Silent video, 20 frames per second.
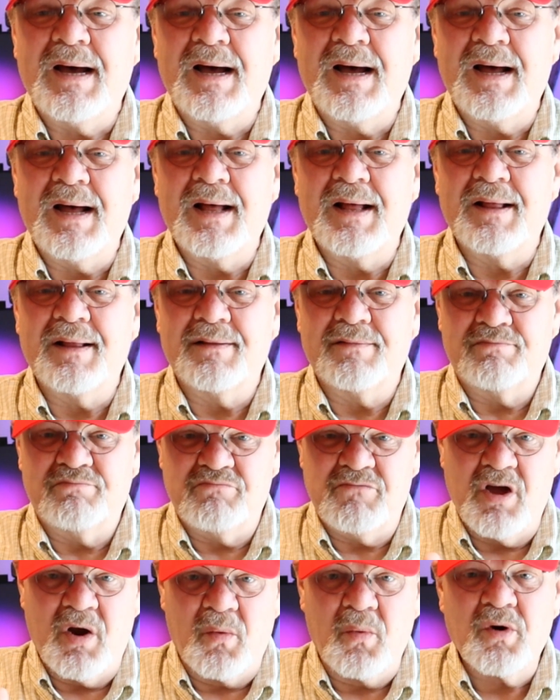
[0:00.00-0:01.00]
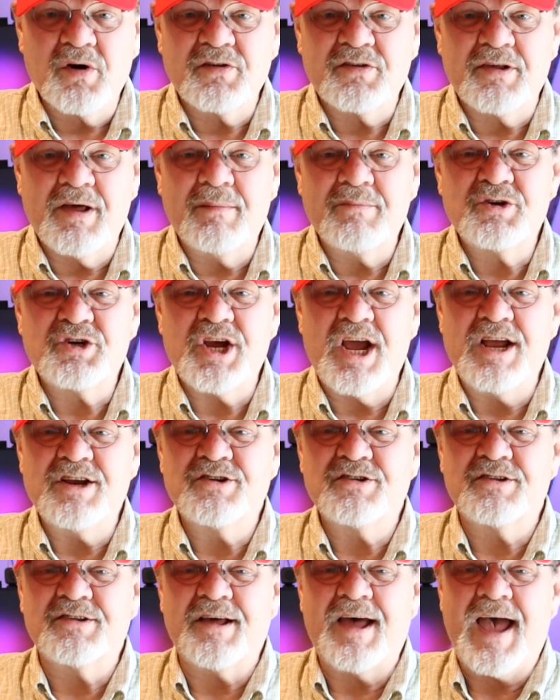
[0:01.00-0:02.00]
Uh, there were some
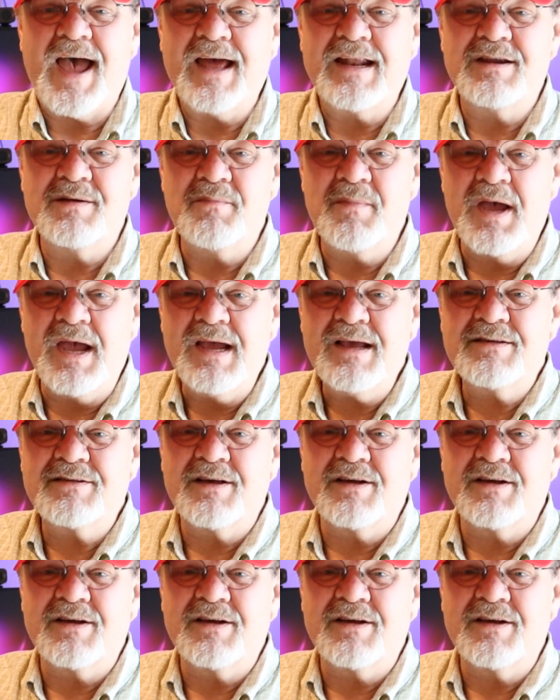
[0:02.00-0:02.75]
changes I had to make,